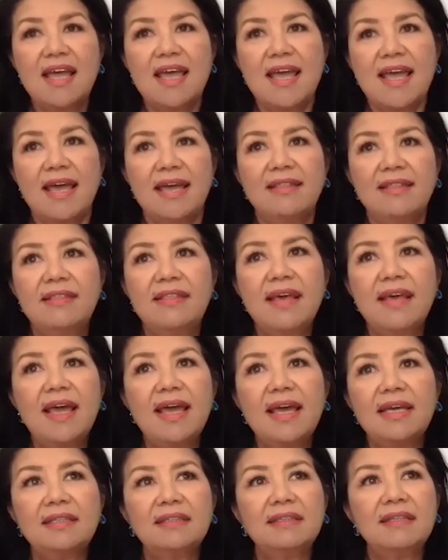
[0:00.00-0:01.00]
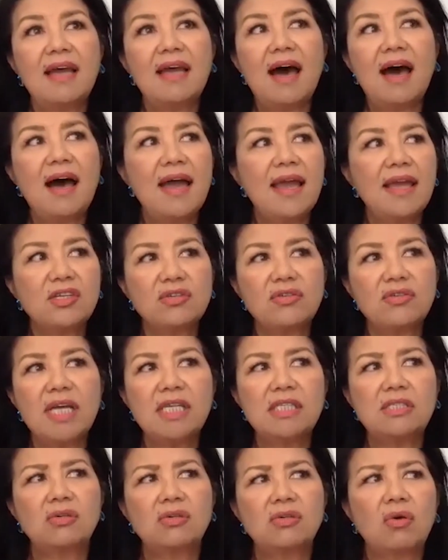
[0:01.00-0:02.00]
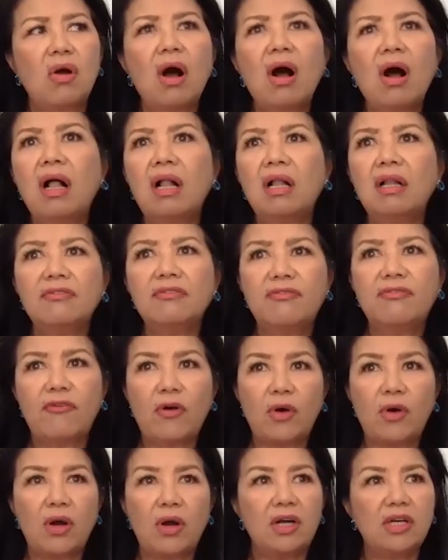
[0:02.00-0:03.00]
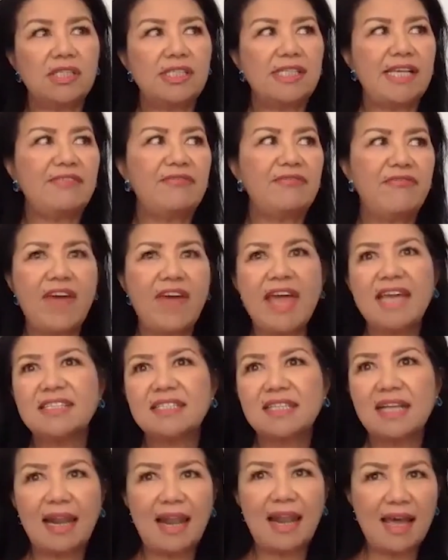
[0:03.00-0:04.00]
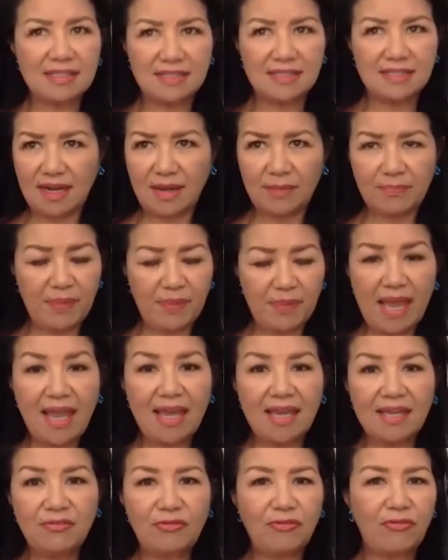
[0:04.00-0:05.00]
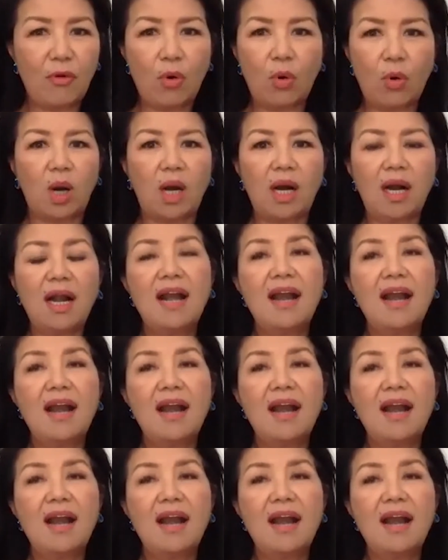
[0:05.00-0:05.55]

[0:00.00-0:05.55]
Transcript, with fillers: Mm. And mm-hmm. then I tried to call for the advanced class that I paid for,